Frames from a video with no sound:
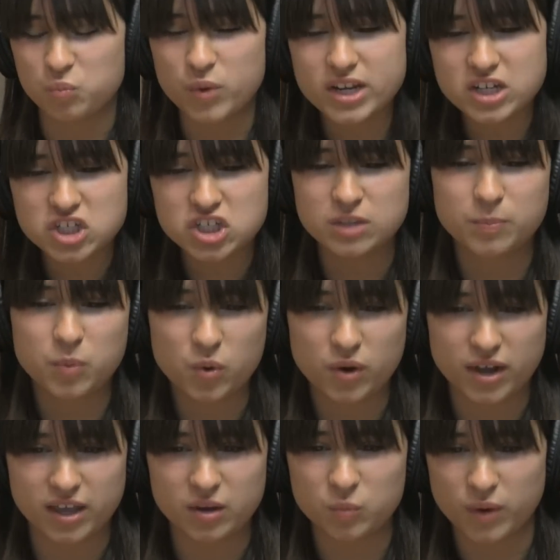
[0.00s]
reached the
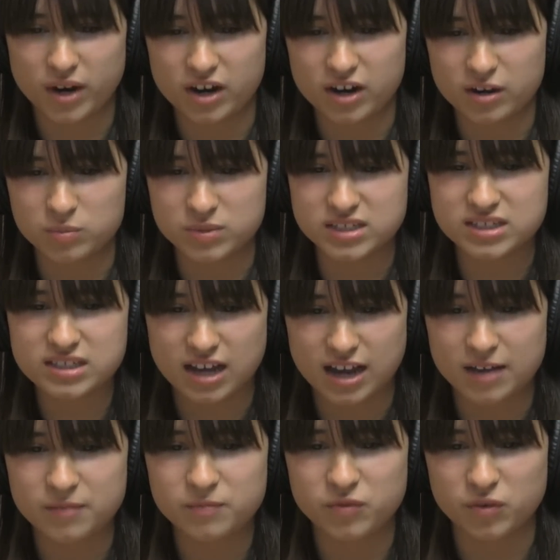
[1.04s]
point where it was
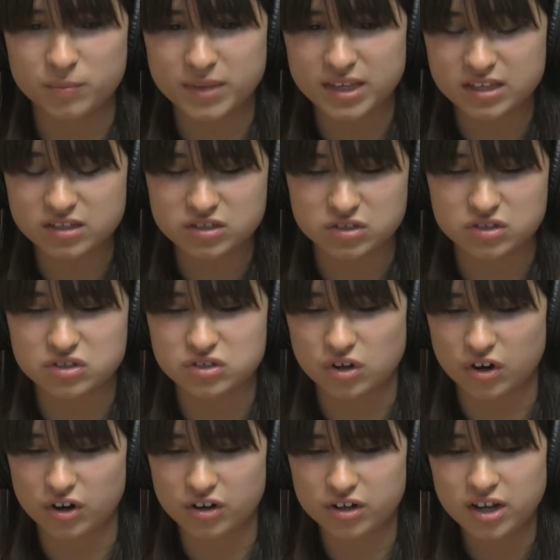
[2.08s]
time for me to
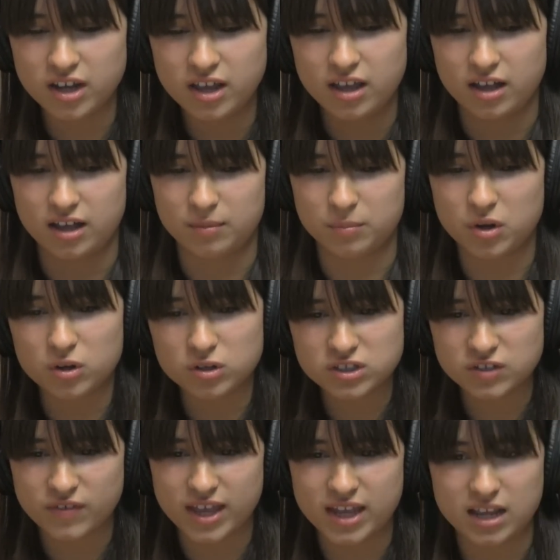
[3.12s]
start
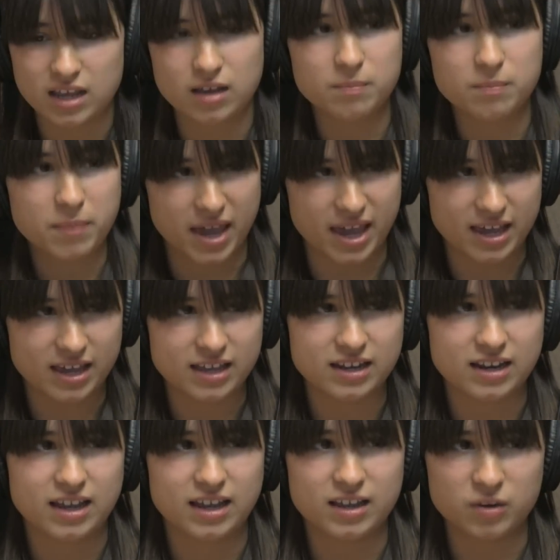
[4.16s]
cultivating a band
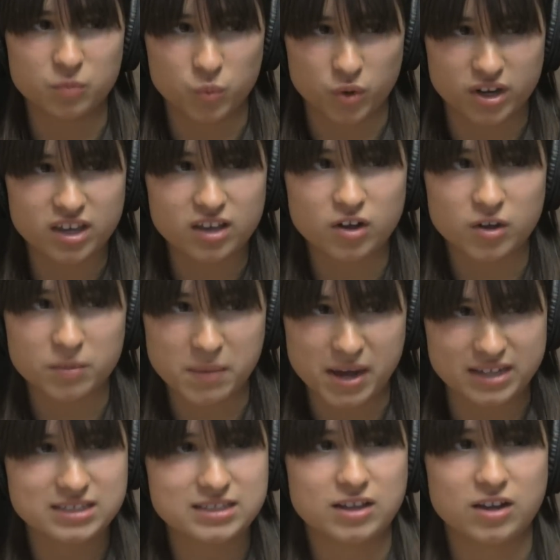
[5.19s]
and working on my
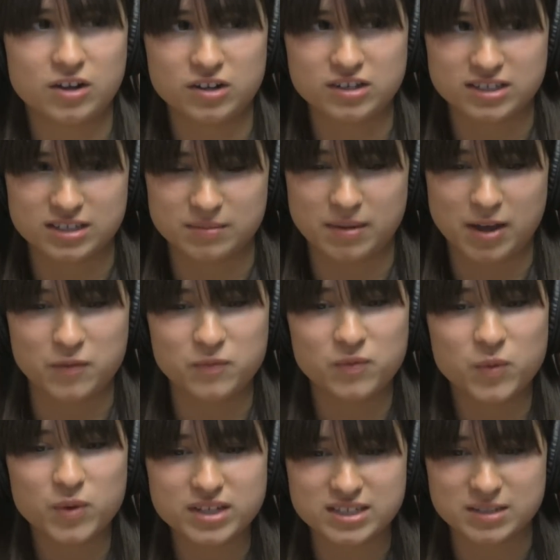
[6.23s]
songs and my
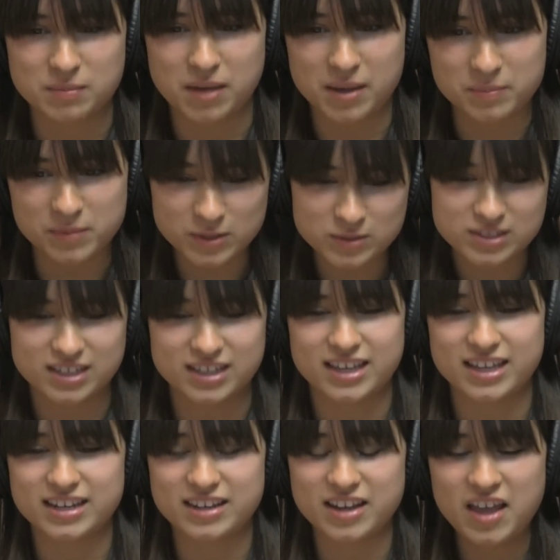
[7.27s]
voice and my music
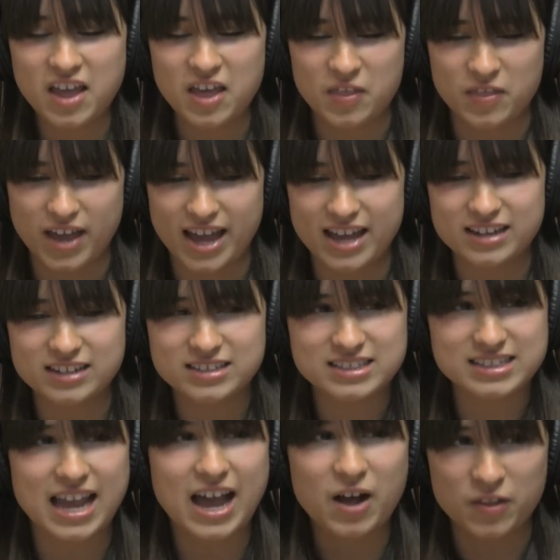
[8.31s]
and that
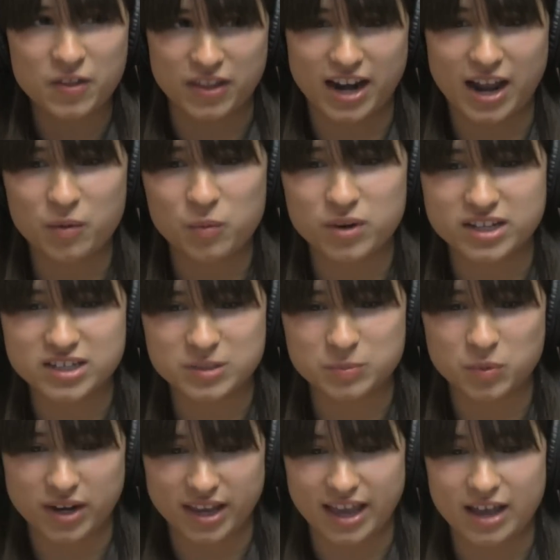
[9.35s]
sound that I wanted to
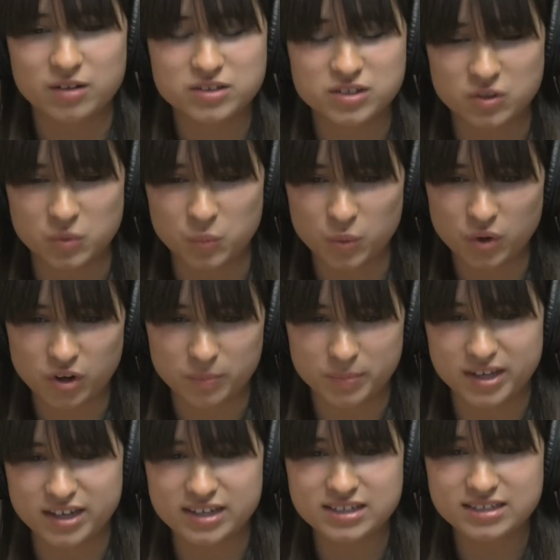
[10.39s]
bring out to the world,
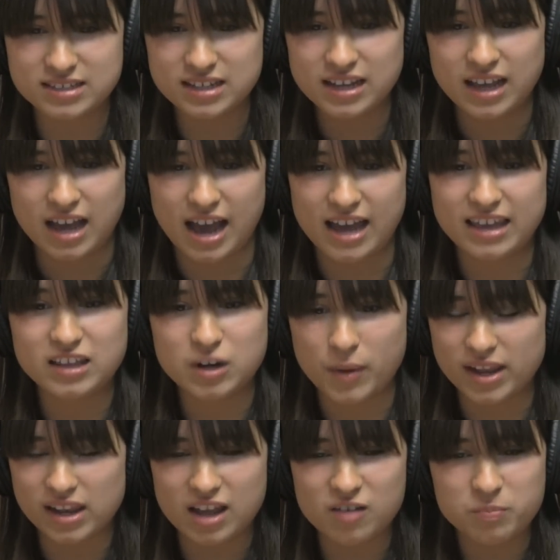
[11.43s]
because I
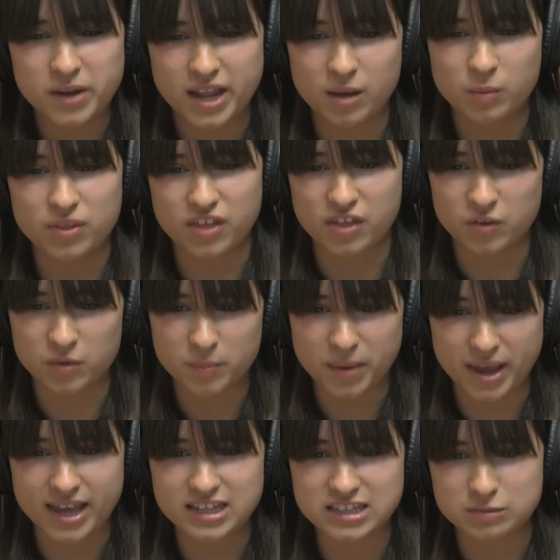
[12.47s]
love playing with other
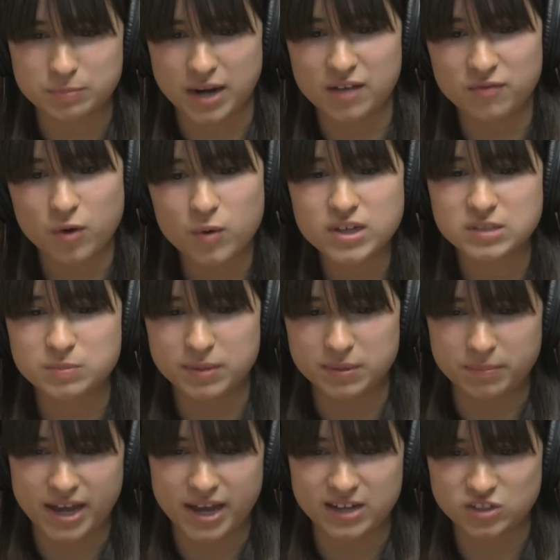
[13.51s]
bands, but I've always been
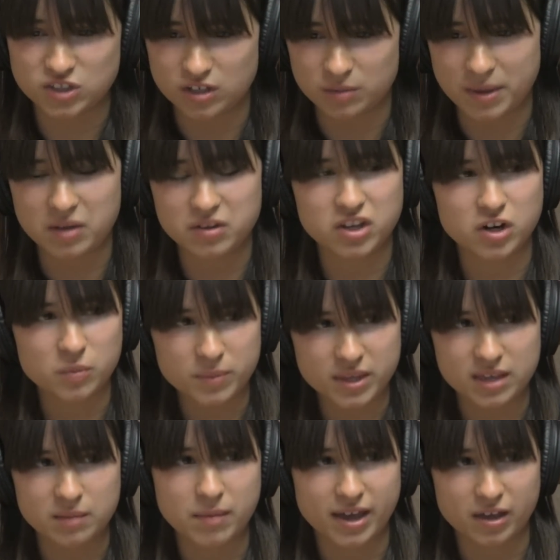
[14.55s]
passionate about,
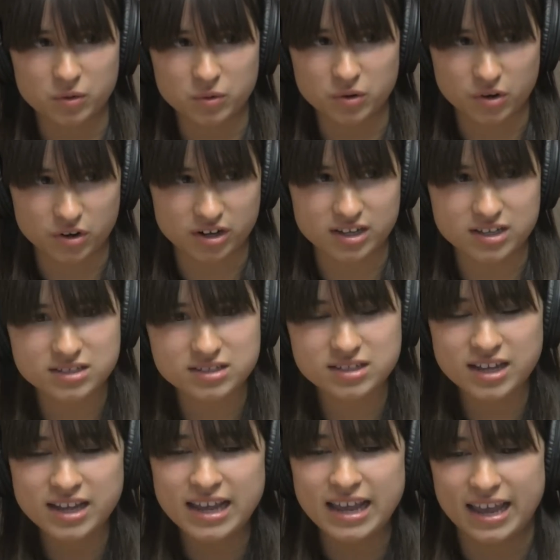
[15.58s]
being my own artist.
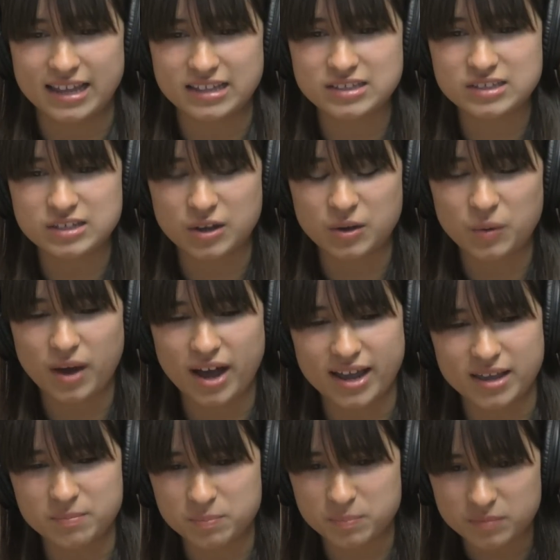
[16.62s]
And so
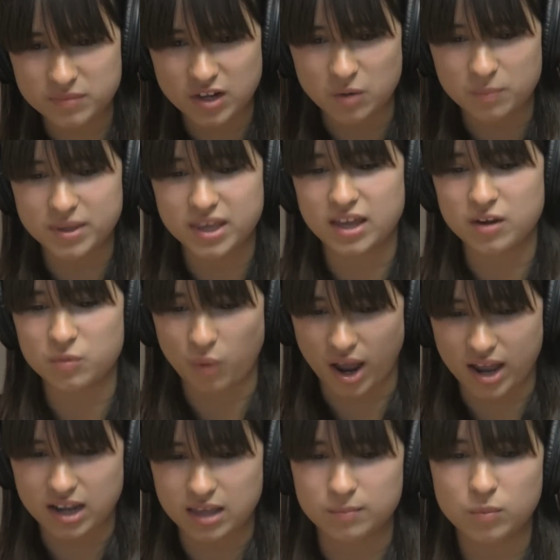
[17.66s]
I, began
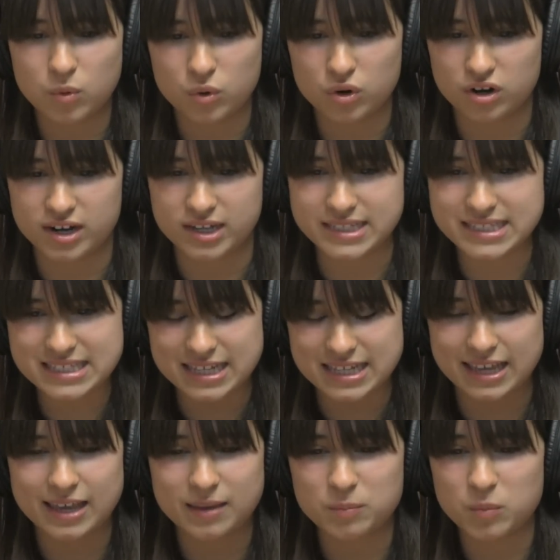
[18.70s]
writing more and
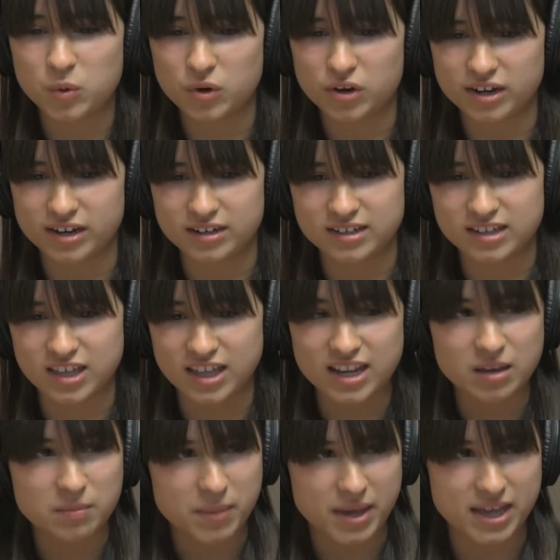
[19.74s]
singing more and
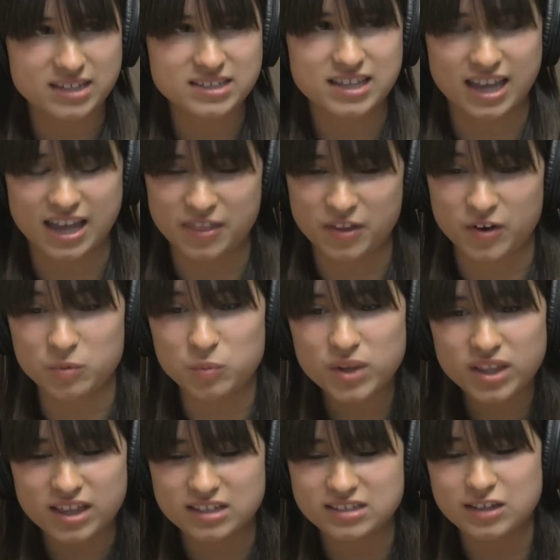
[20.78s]
getting a band together. And
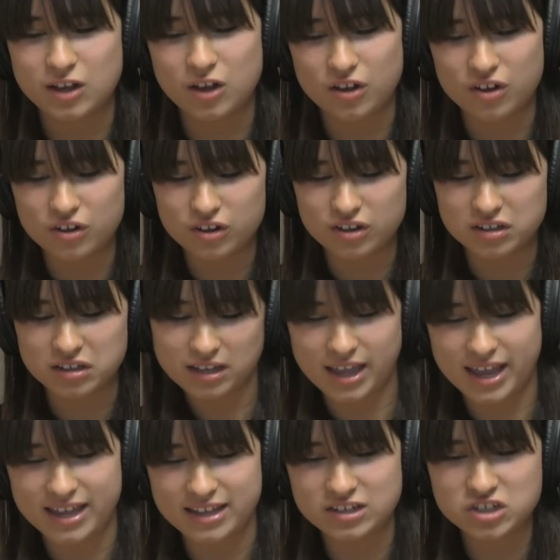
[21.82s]
really it's all
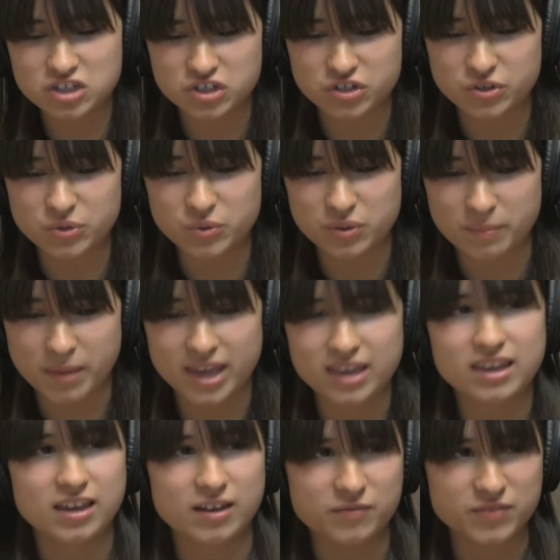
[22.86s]
led to the
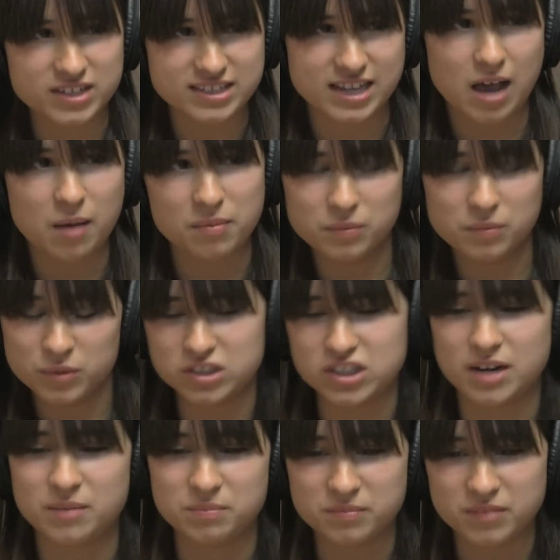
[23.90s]
making of this album, which
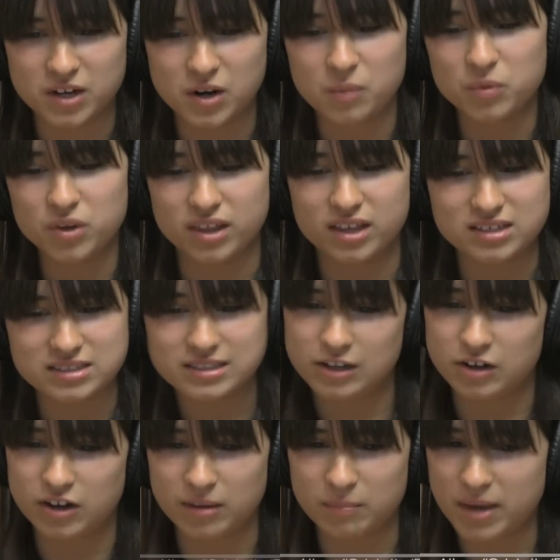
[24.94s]
I'm really
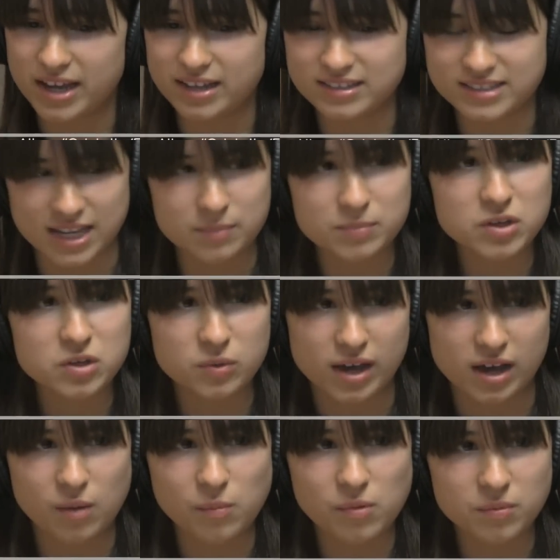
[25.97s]
considering my debut
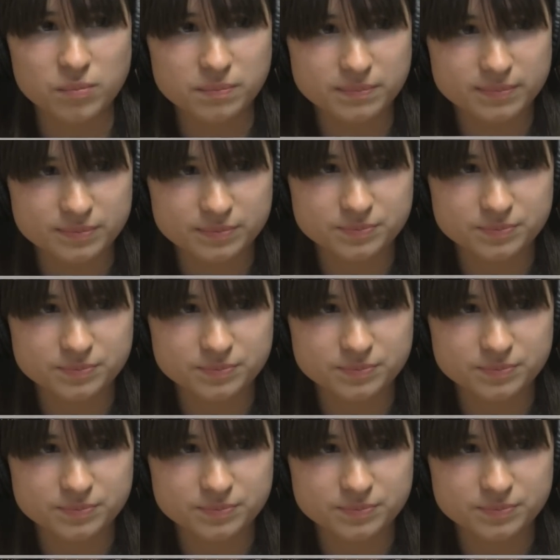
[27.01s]
album.